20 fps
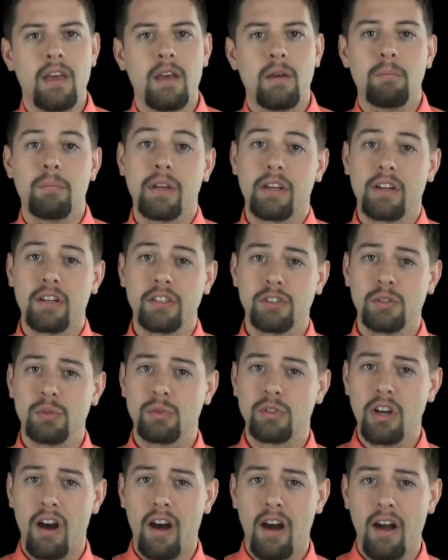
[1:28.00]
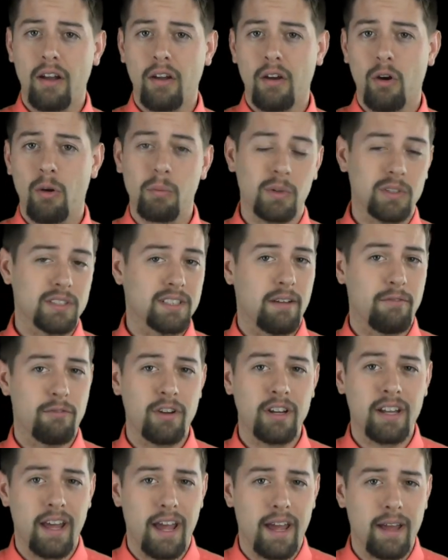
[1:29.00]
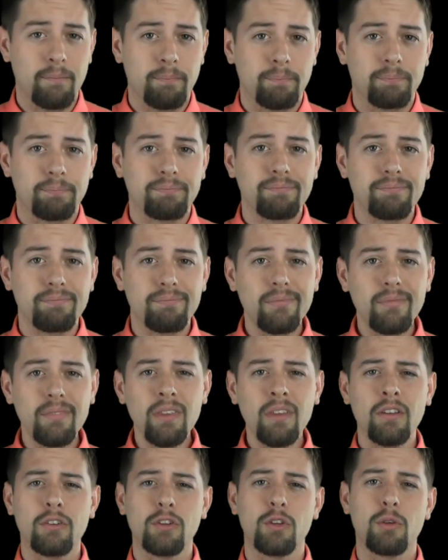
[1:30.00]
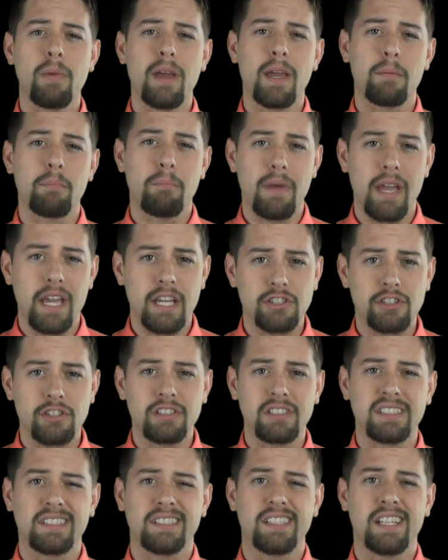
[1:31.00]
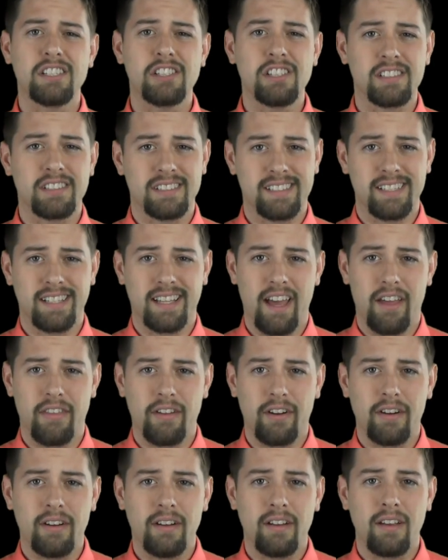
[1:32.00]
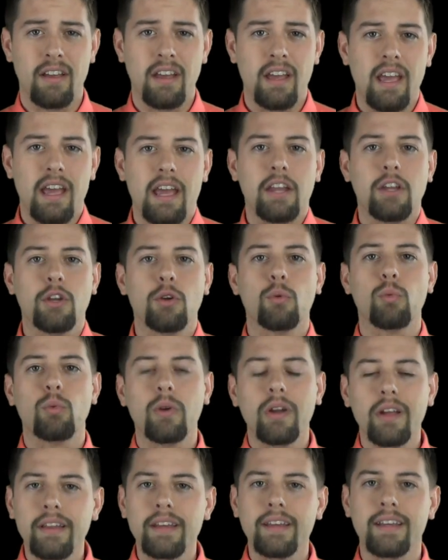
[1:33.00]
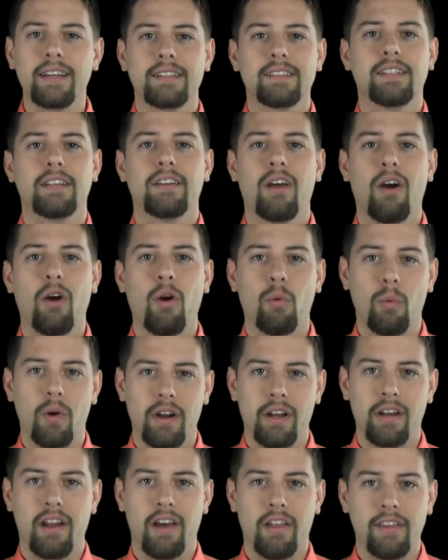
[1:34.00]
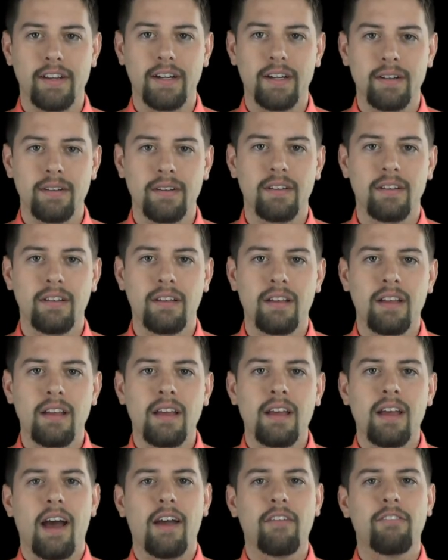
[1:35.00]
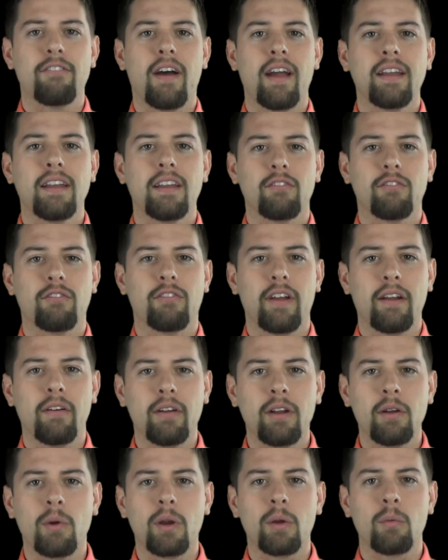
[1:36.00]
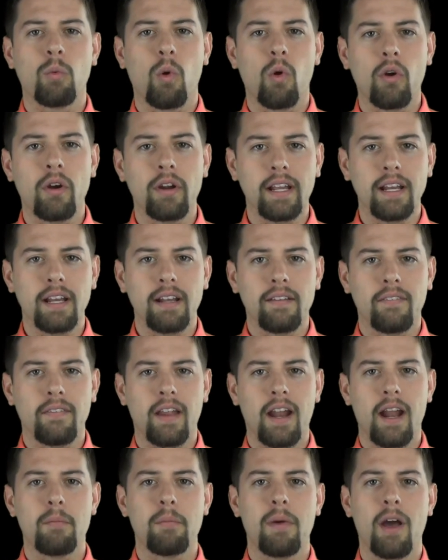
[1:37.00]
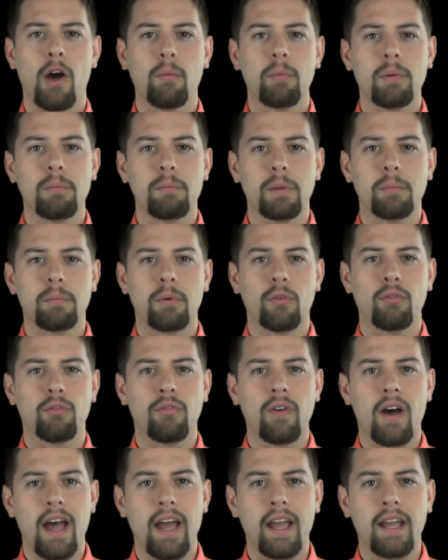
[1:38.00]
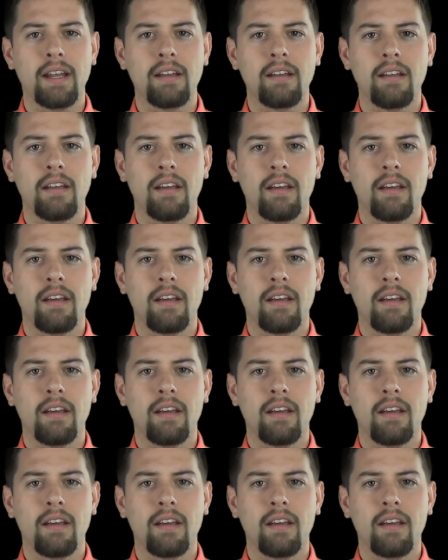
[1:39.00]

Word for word: because you talk almost every day, you make major decisions together, and you really get to know one another. I find it very rewarding that I'm helping people find